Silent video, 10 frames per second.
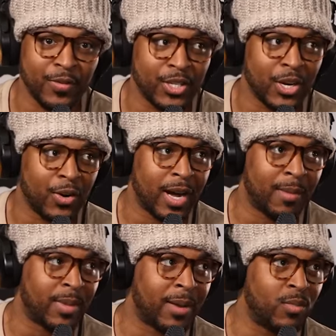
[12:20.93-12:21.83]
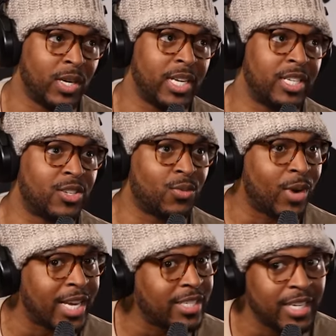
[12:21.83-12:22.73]
So I'm I'm really just
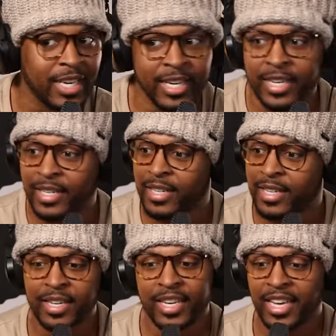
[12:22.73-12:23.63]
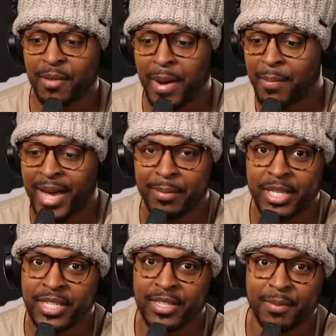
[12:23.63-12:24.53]
resting in in my baptism.